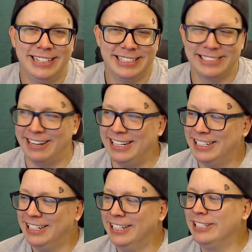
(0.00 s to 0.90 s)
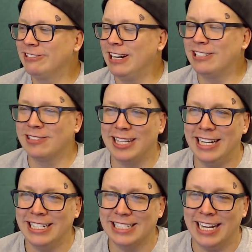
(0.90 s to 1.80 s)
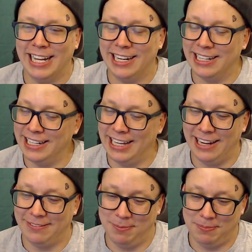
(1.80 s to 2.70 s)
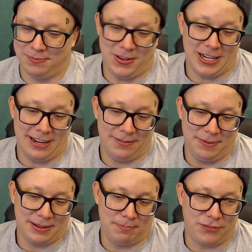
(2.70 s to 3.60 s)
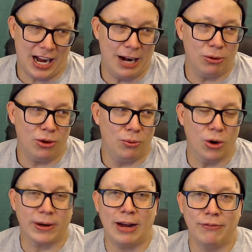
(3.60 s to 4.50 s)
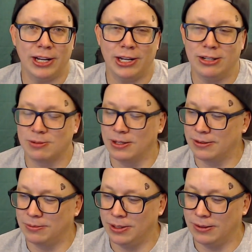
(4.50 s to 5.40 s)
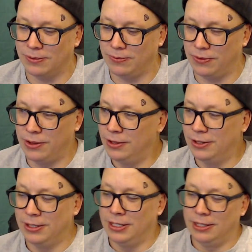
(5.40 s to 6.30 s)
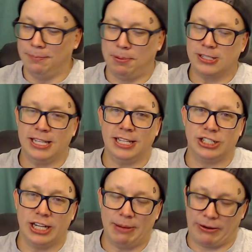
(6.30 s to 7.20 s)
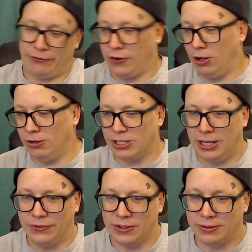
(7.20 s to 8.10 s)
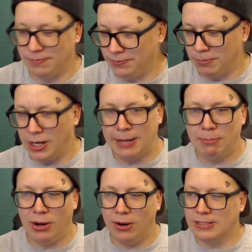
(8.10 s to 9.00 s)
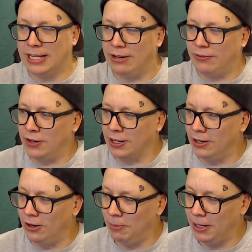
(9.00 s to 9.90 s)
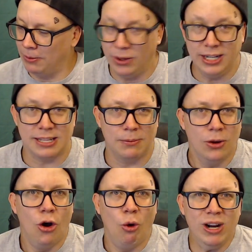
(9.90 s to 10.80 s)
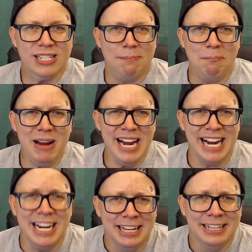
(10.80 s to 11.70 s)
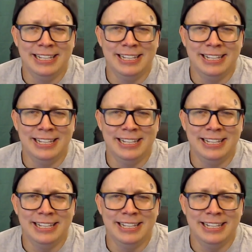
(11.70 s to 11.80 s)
Stranger Things and, viral workout videos where the person in the gym, like, falls off the monkey bars. I don't fucking know, man. What is it? What does it mean?